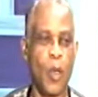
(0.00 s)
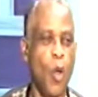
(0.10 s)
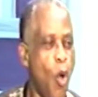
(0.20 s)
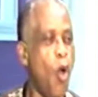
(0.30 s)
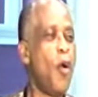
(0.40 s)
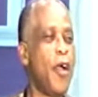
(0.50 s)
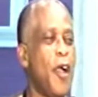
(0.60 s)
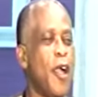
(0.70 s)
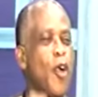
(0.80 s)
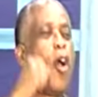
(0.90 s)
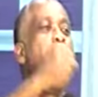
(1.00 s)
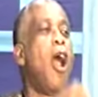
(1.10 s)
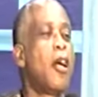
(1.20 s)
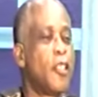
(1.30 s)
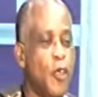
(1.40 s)
Who
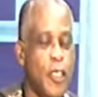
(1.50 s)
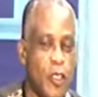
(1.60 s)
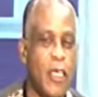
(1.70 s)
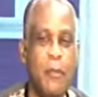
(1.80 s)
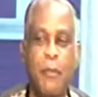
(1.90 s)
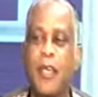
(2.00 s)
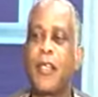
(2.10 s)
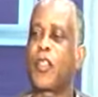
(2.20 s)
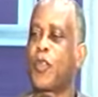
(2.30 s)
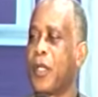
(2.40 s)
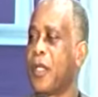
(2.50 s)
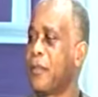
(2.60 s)
called you into the ministry?